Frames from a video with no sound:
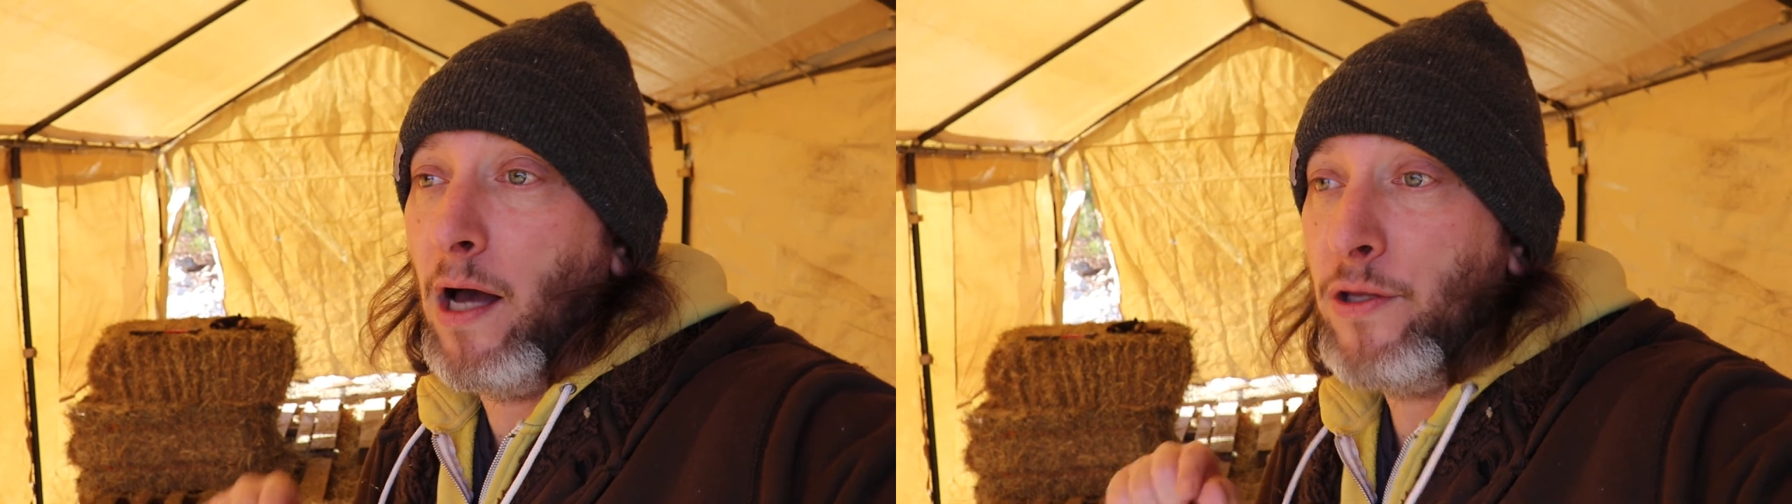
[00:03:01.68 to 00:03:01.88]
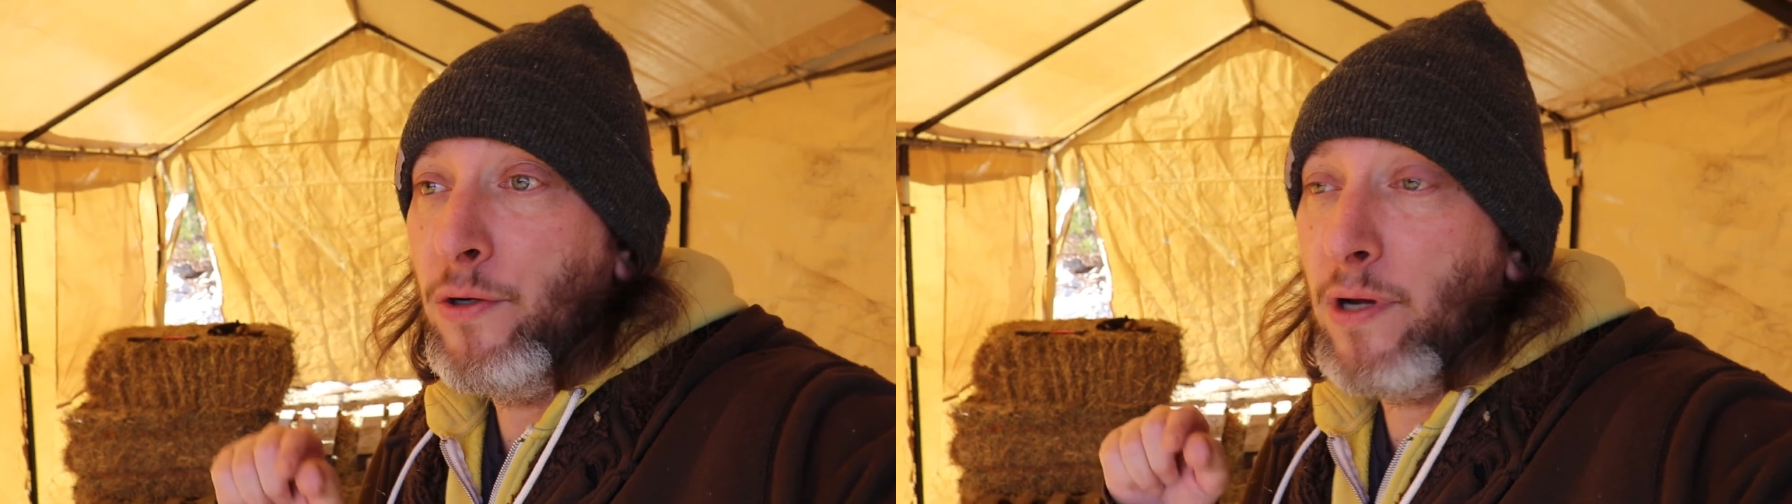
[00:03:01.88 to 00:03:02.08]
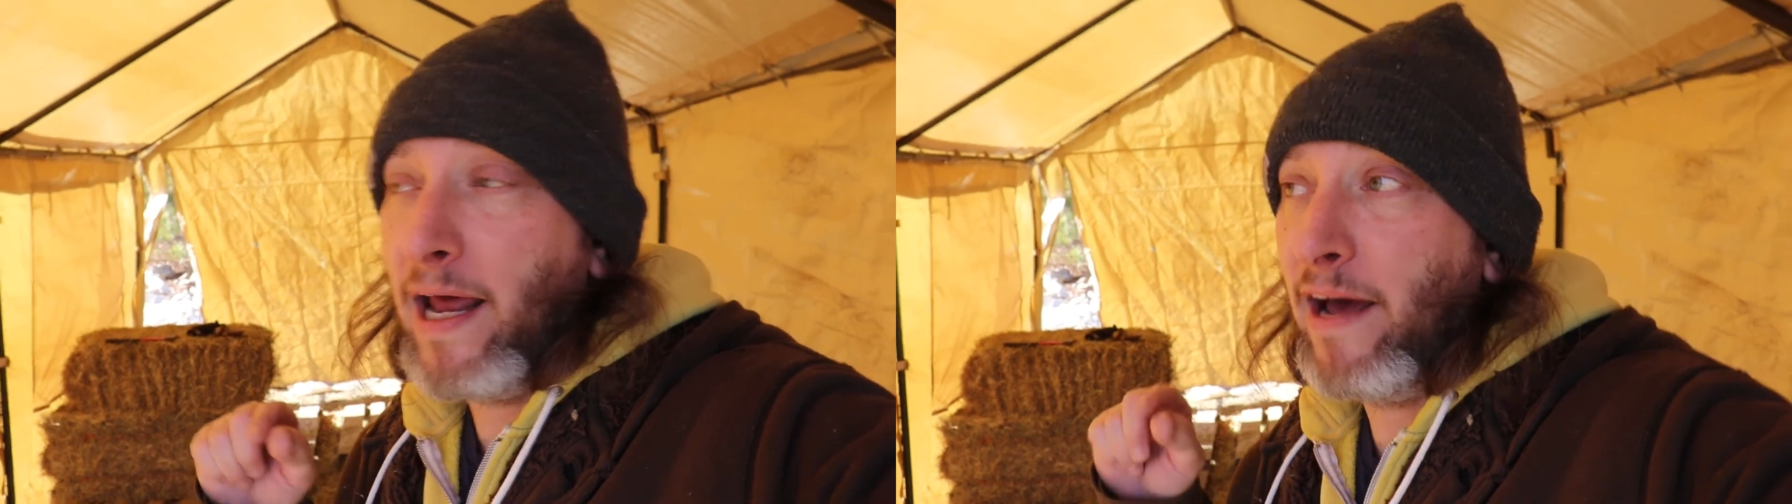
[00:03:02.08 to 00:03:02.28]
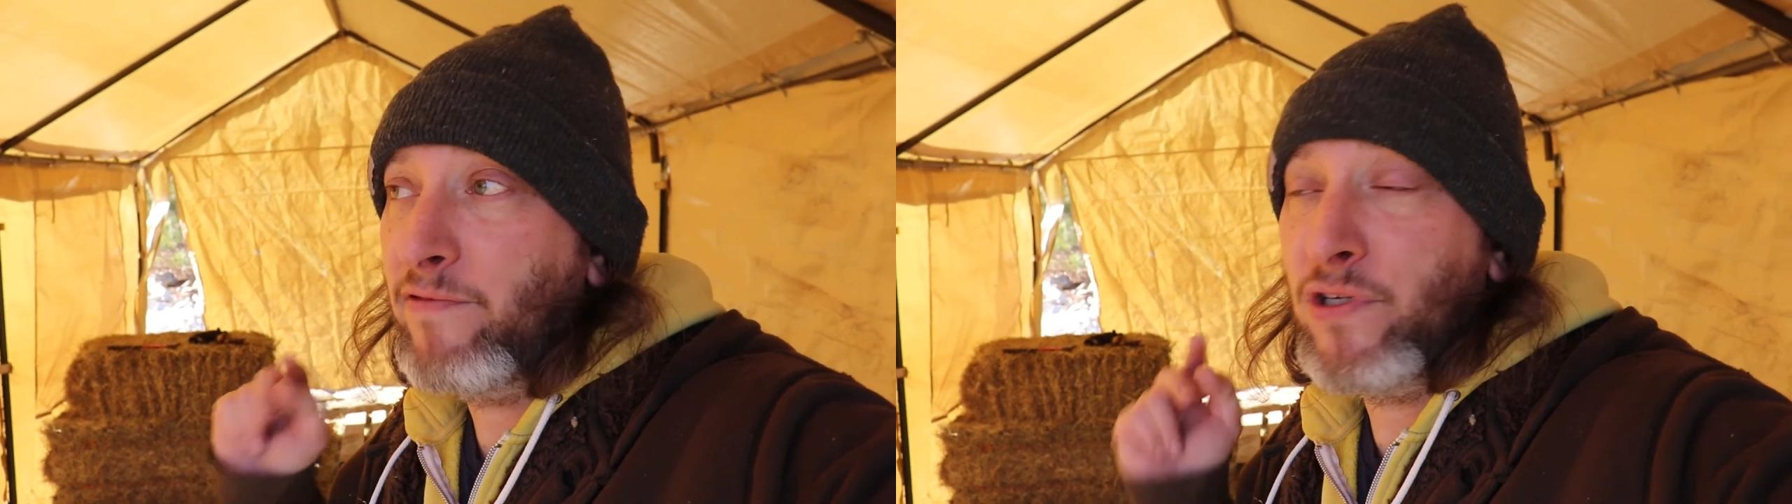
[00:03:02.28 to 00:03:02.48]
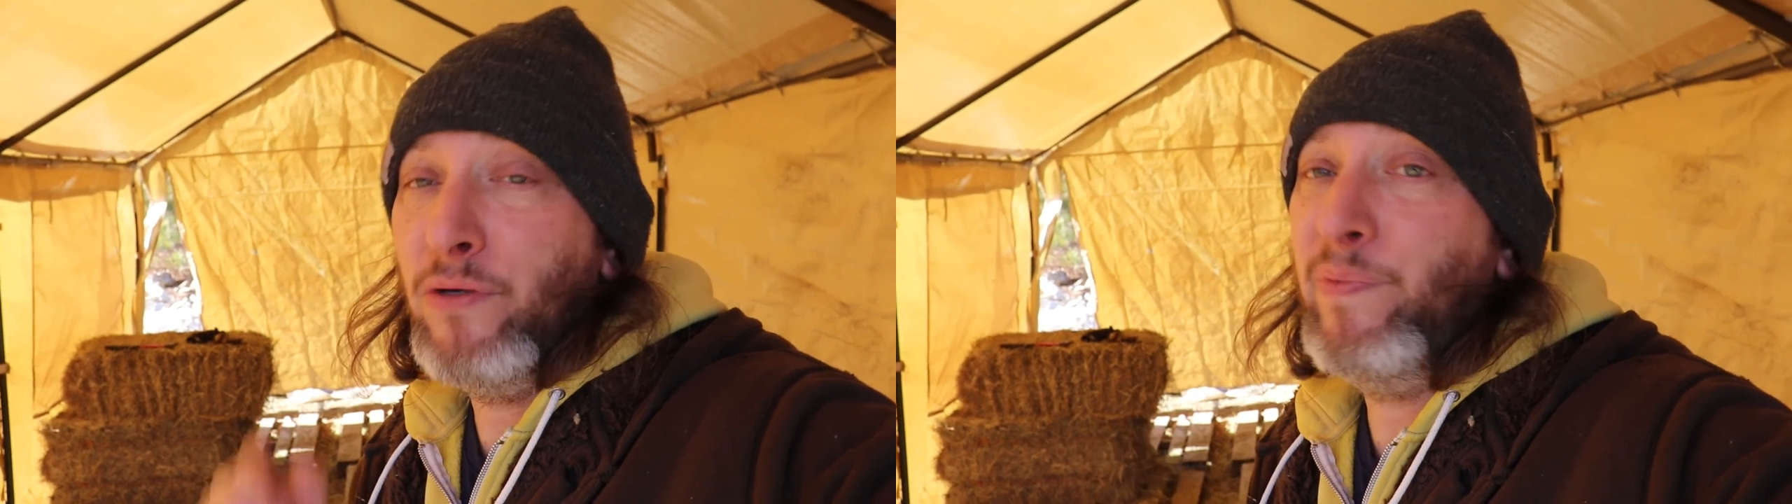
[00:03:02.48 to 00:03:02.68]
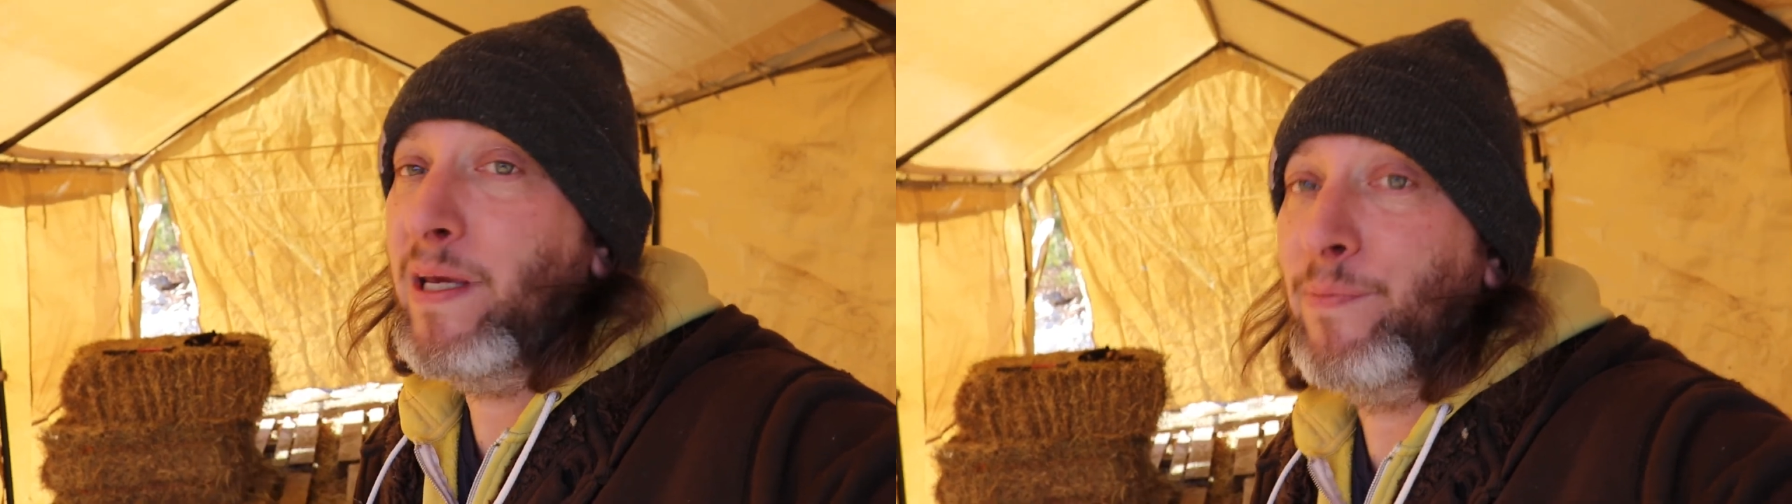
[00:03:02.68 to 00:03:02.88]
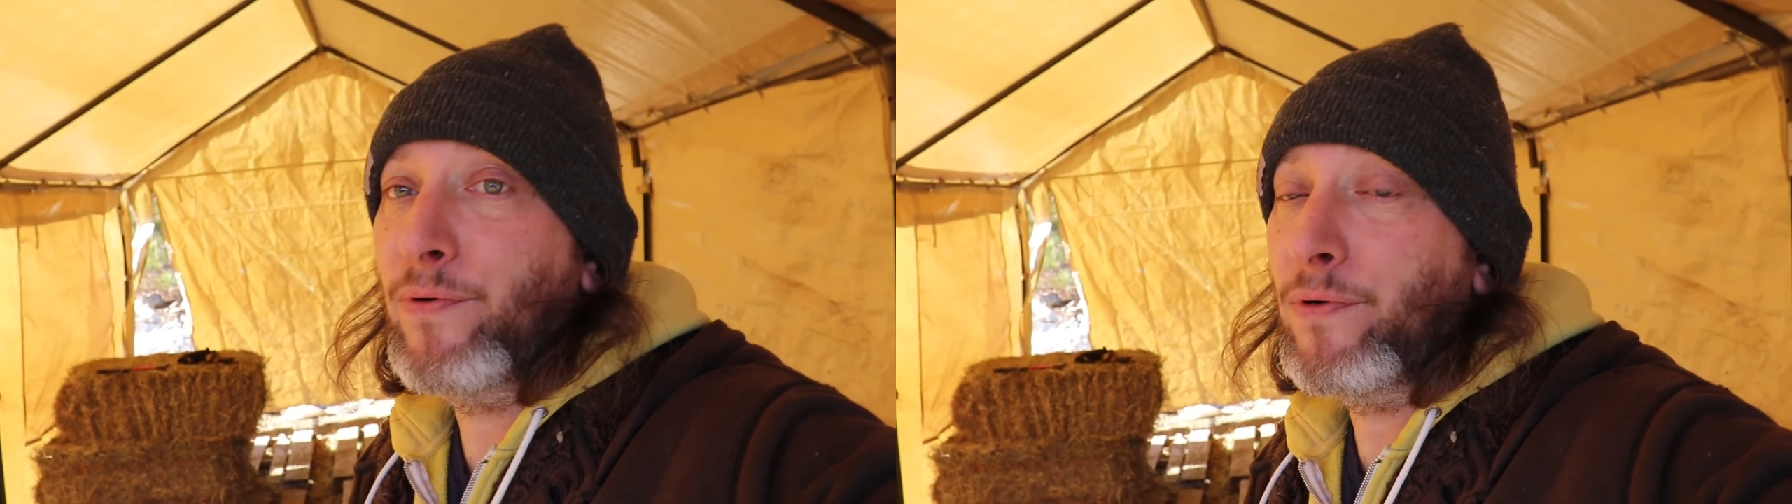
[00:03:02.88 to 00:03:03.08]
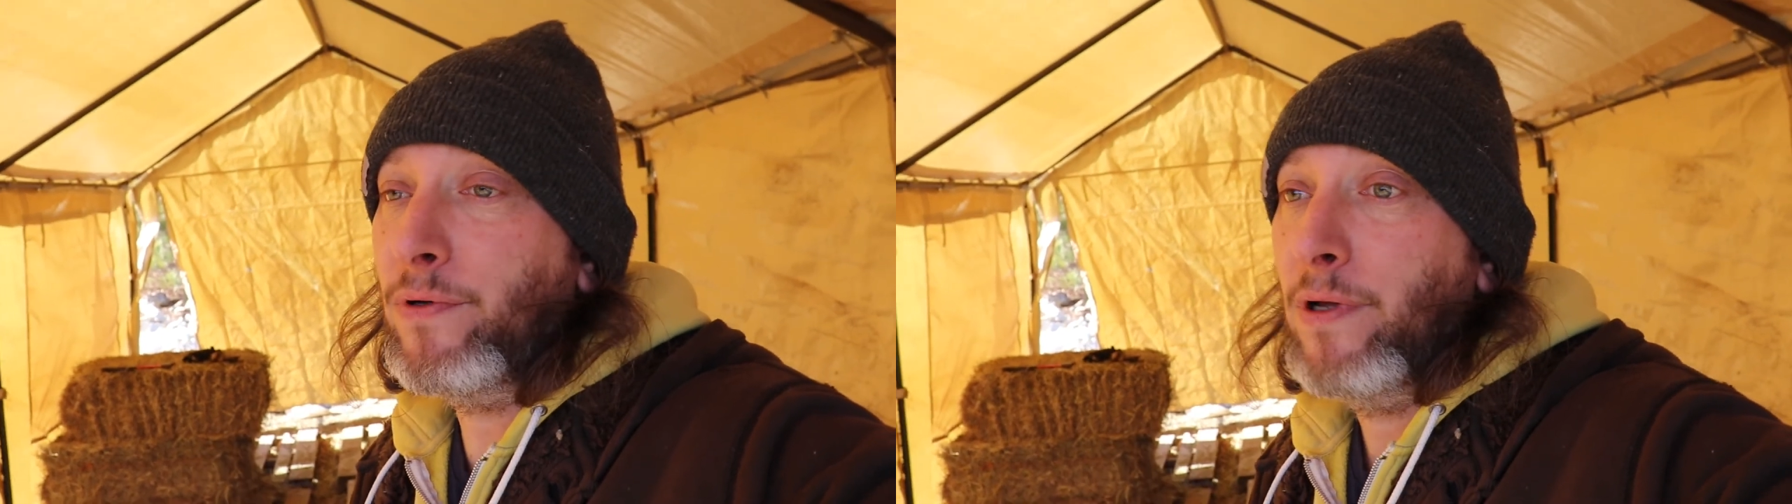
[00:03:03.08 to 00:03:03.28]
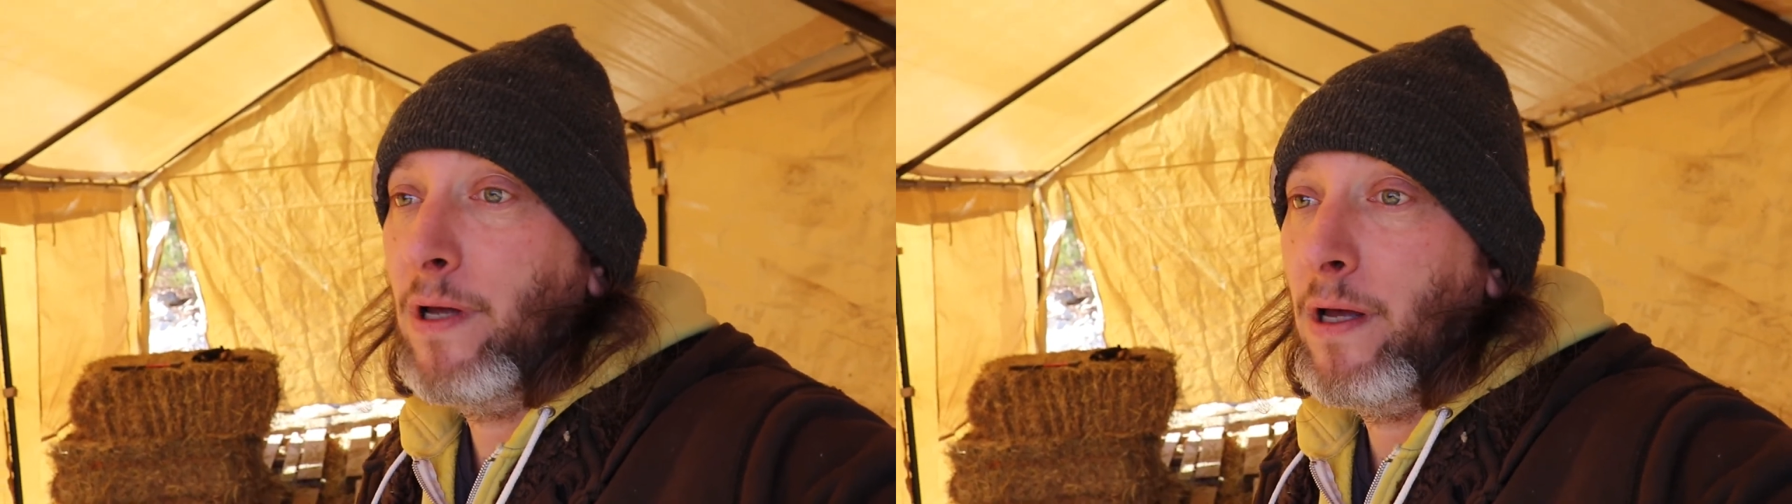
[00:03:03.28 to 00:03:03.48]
You could have 2 people,